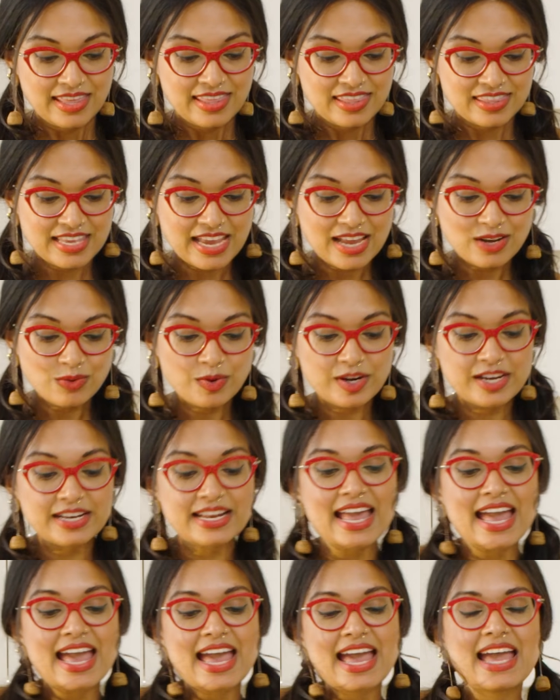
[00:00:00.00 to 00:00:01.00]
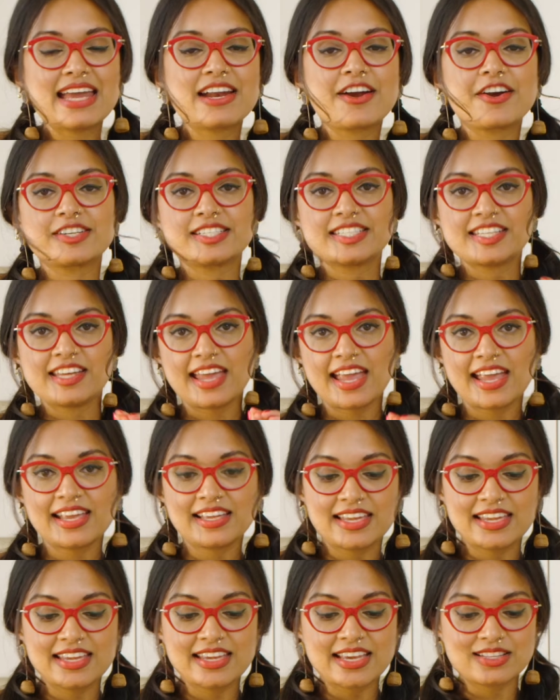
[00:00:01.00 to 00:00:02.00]
Then we're gonna add our
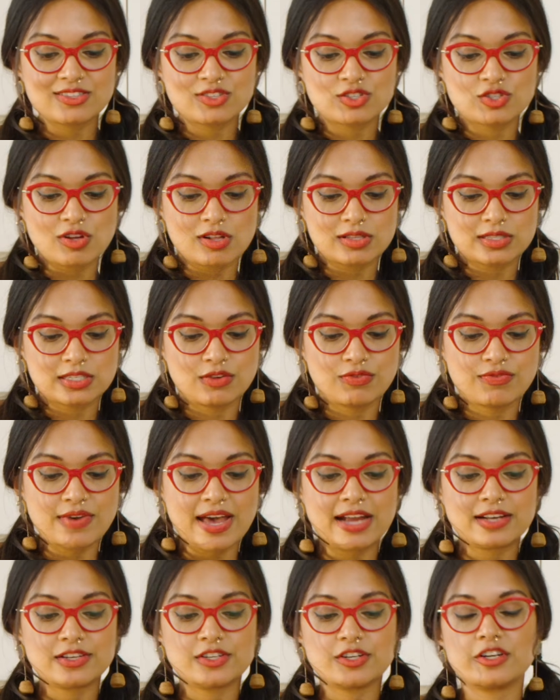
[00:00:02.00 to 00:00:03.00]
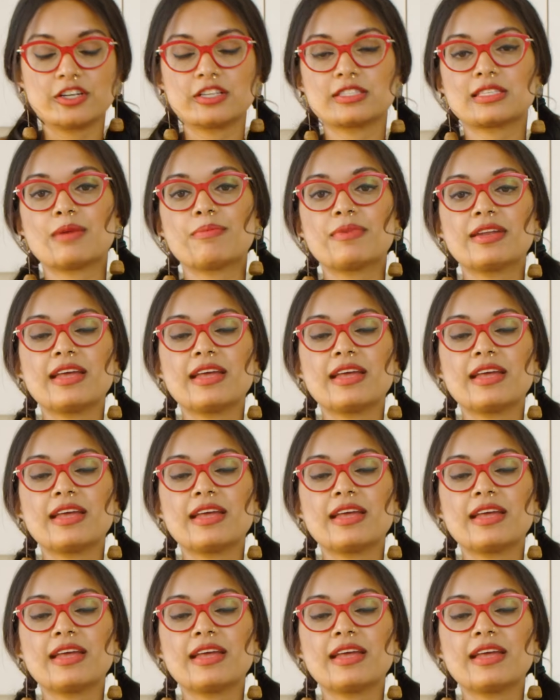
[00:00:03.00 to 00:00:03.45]
tangy and salty factors. I'm